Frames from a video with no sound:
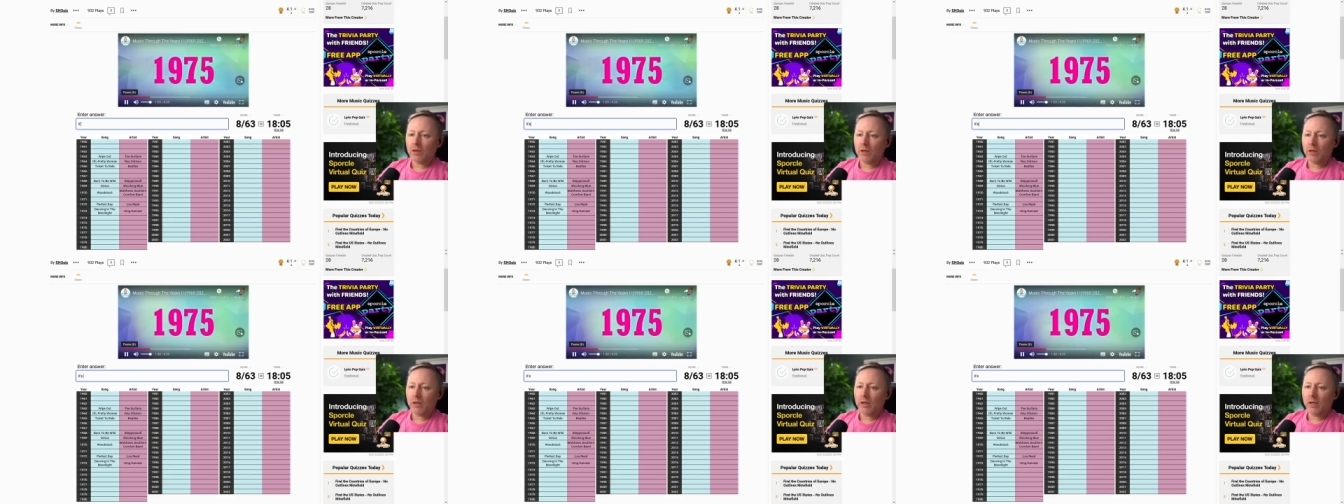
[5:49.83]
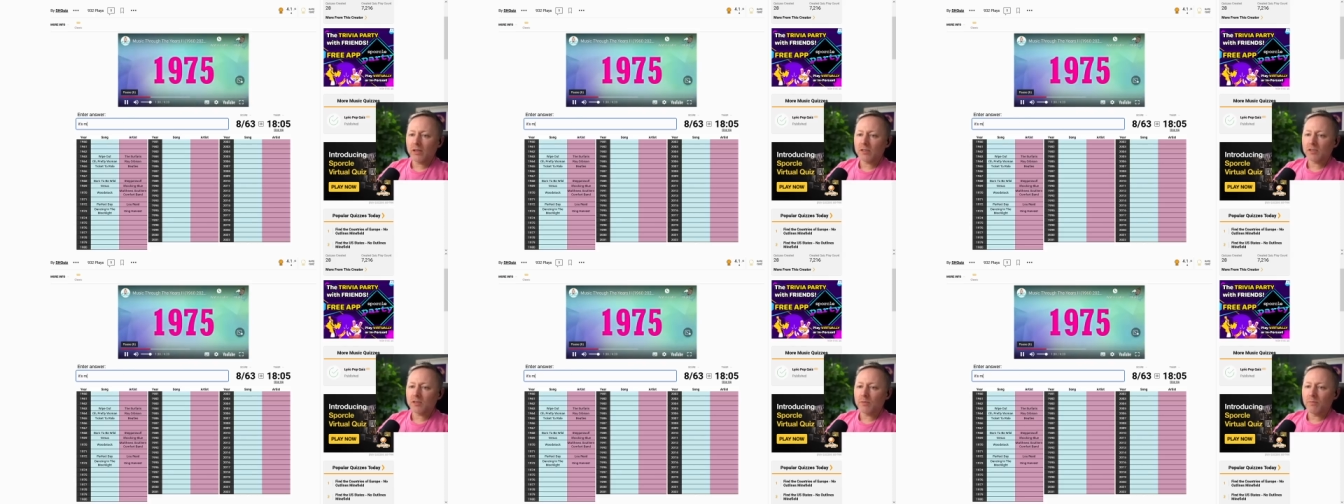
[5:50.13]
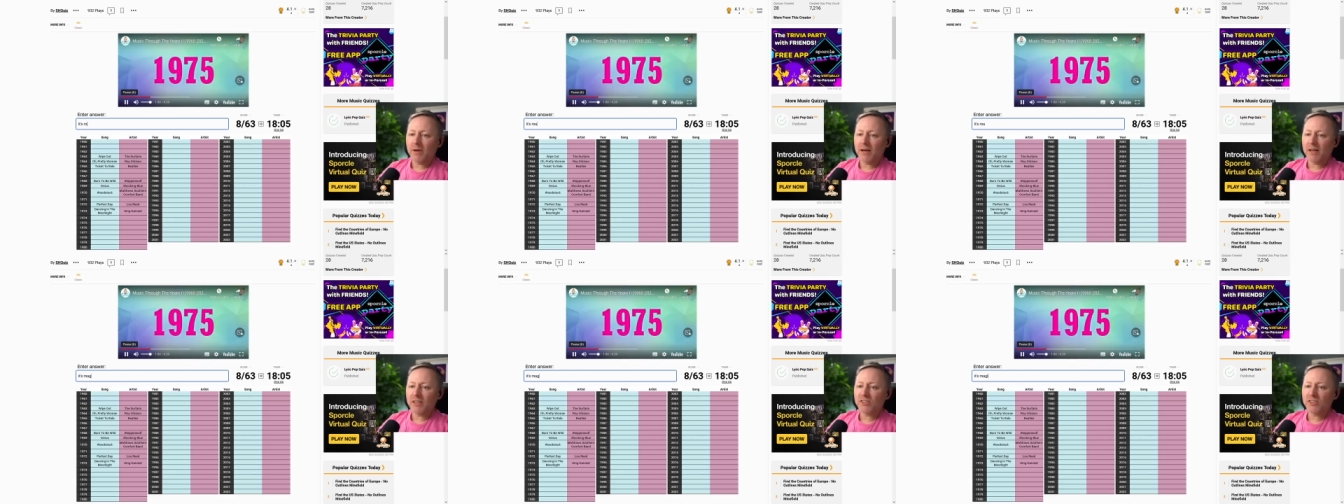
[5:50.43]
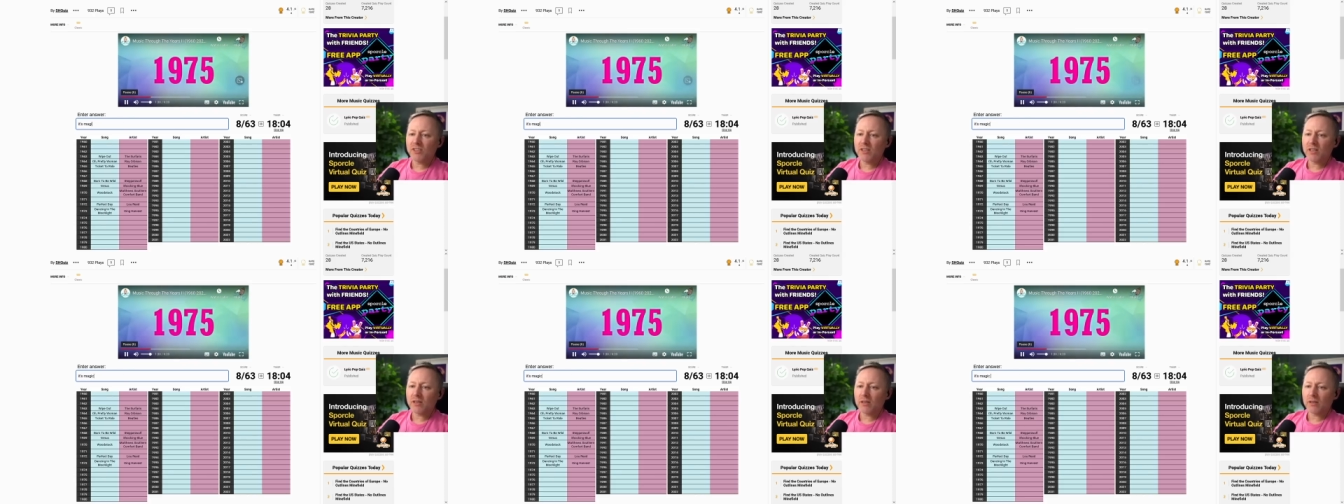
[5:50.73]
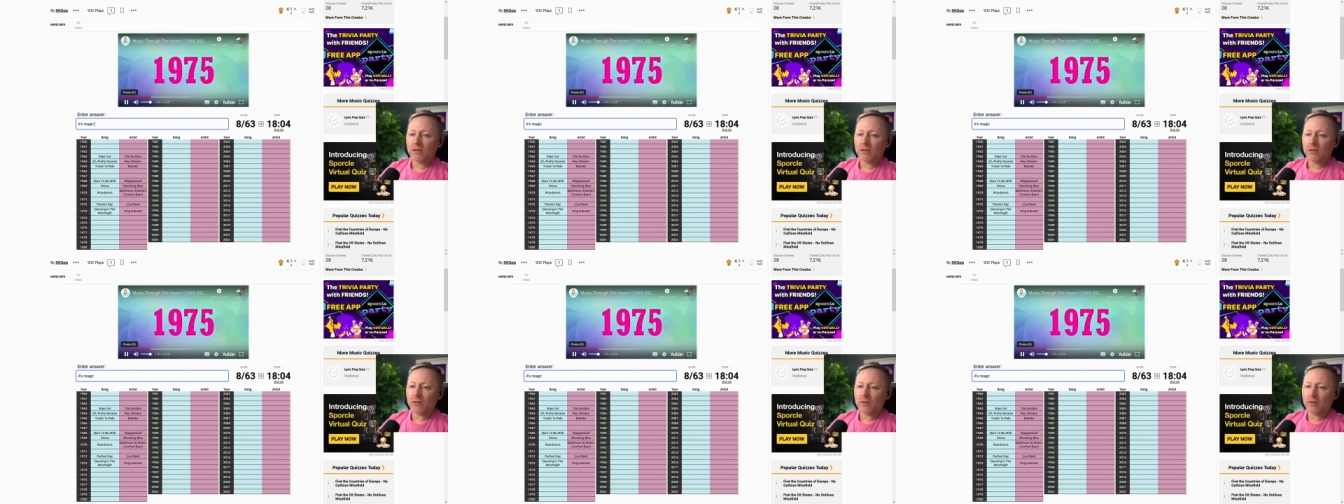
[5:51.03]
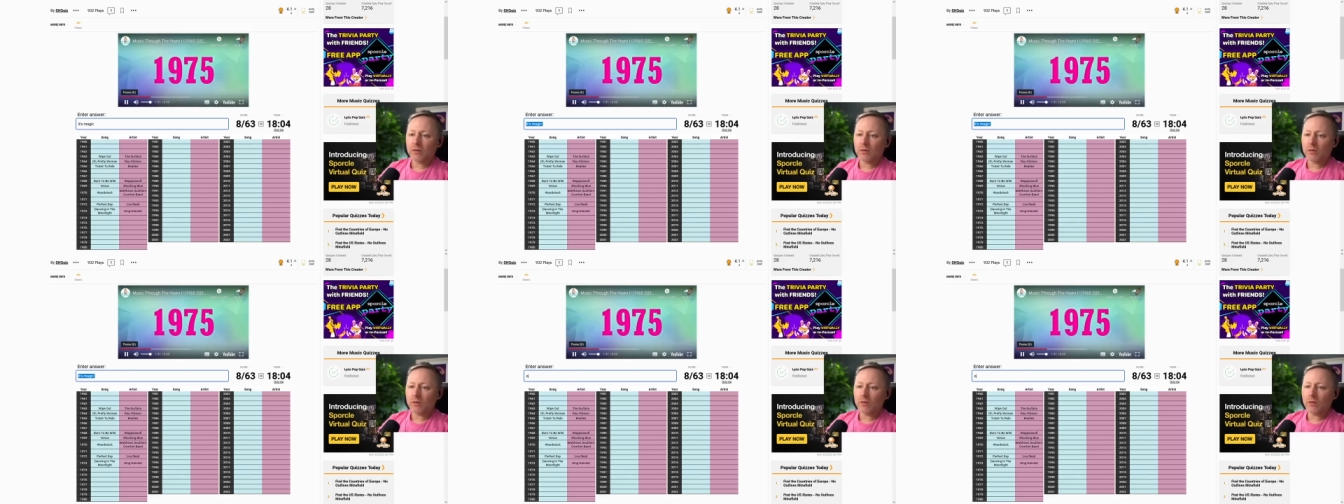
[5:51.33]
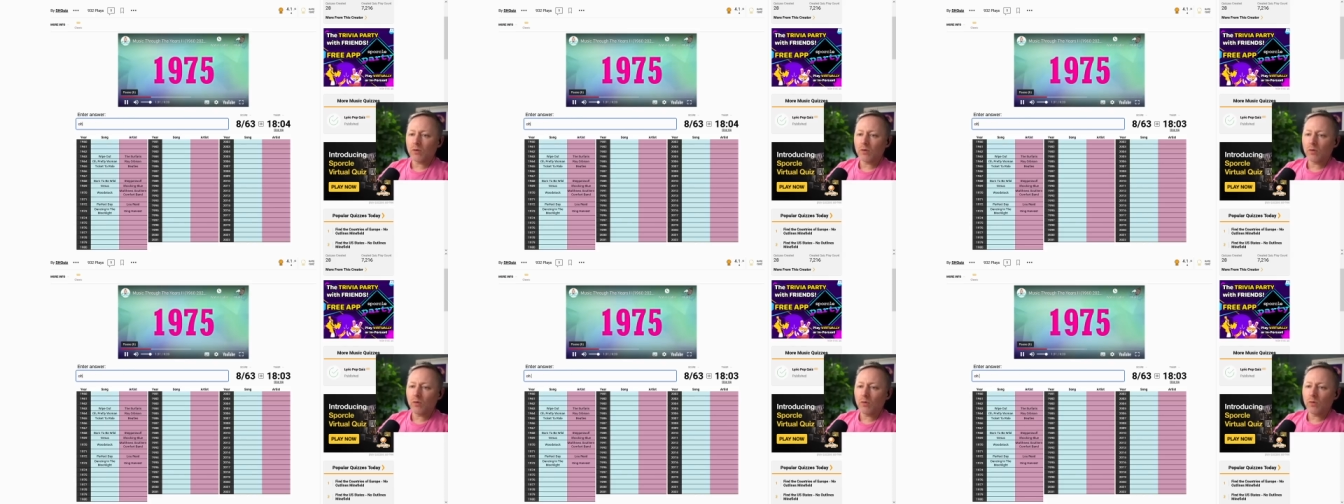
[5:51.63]
It's magic.
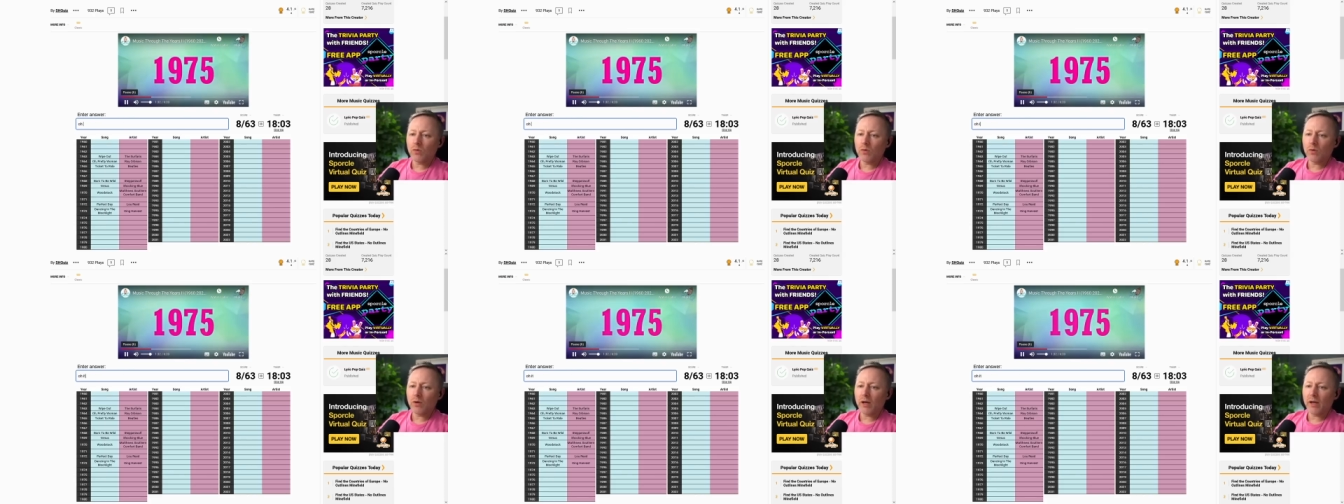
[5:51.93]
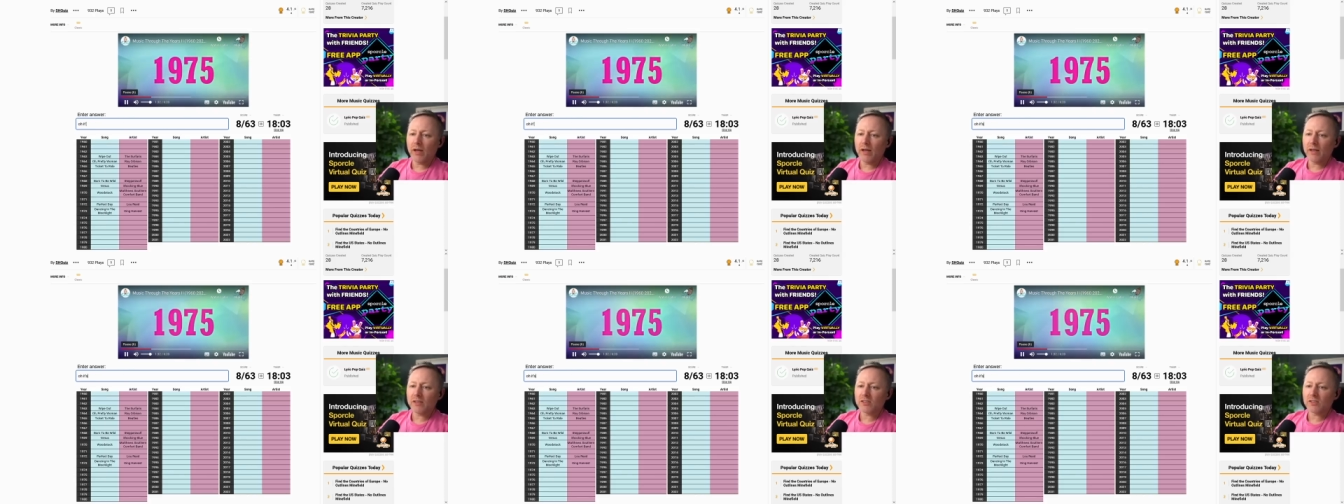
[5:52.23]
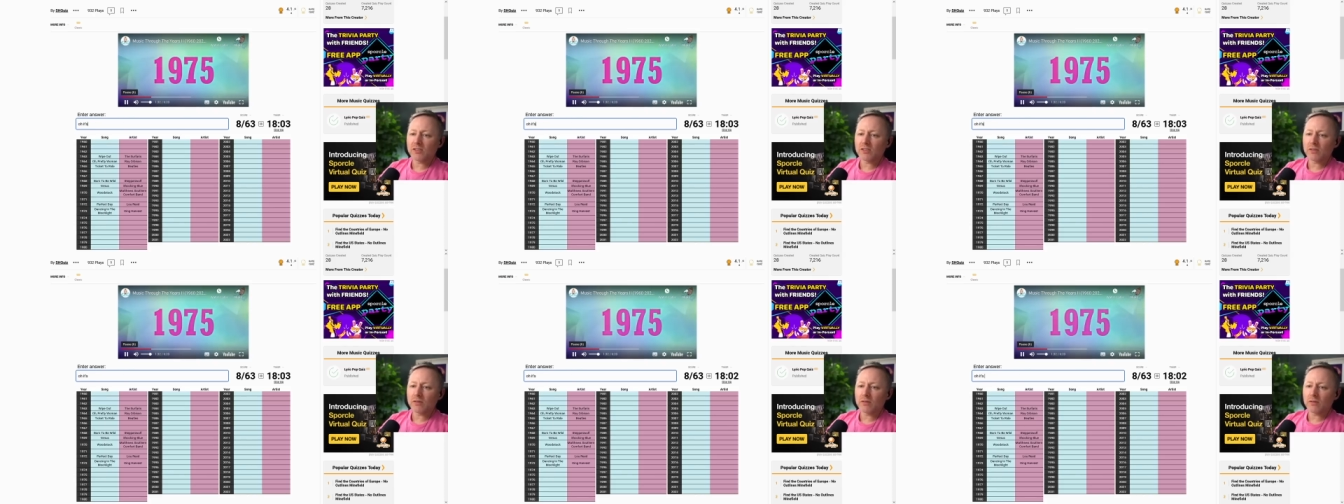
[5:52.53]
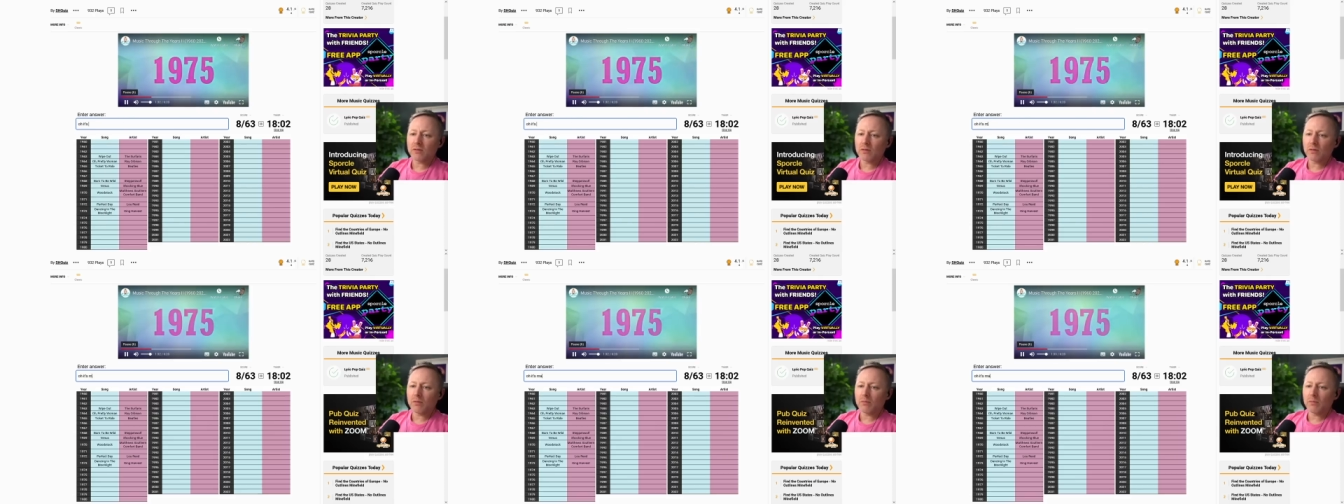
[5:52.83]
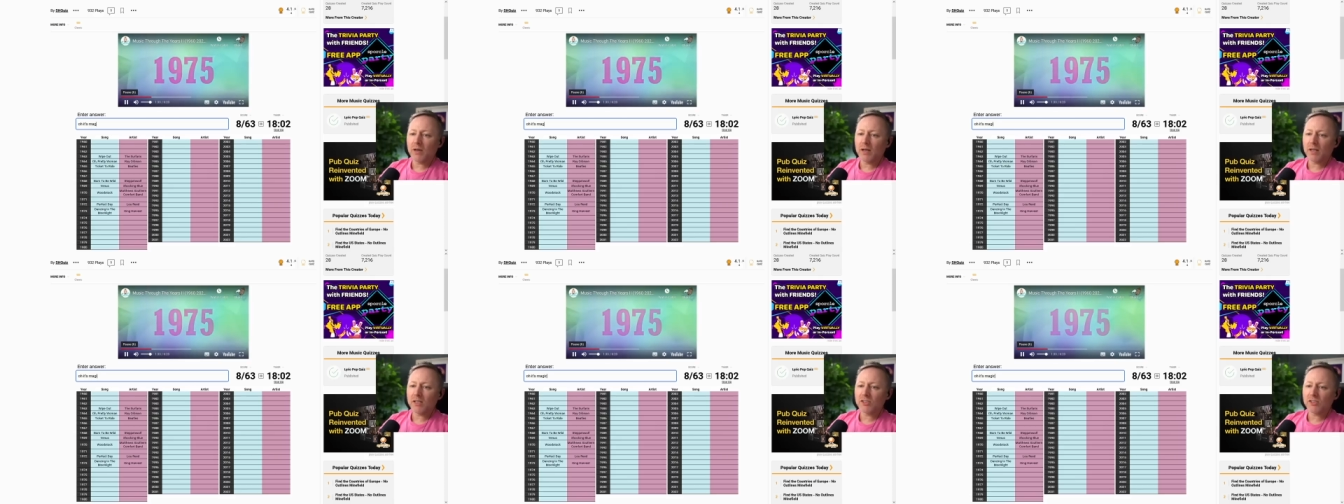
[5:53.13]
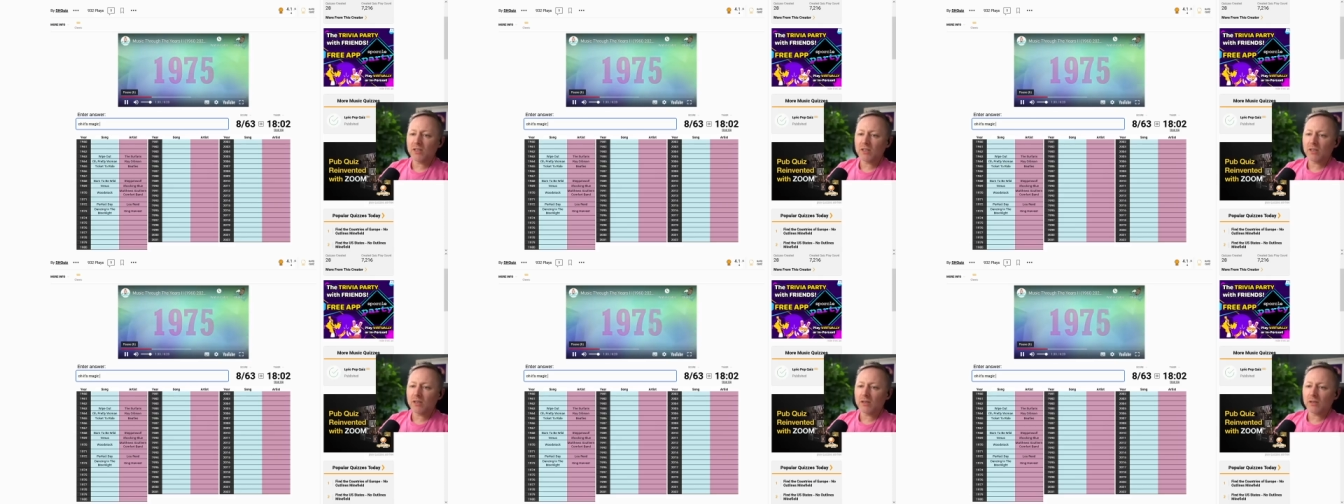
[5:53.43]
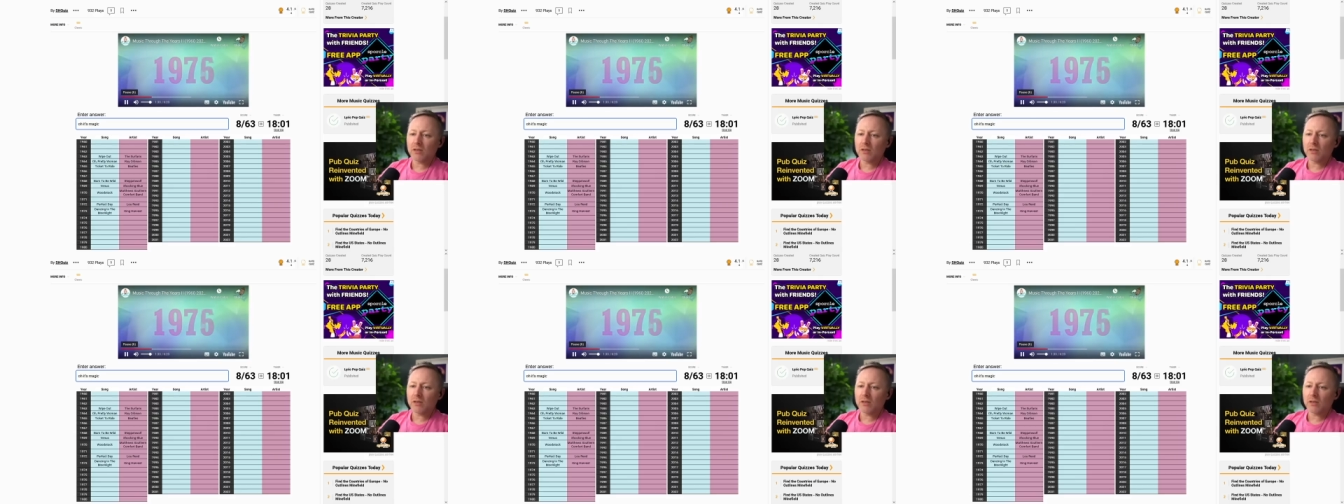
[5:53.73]
Oh, it's magic.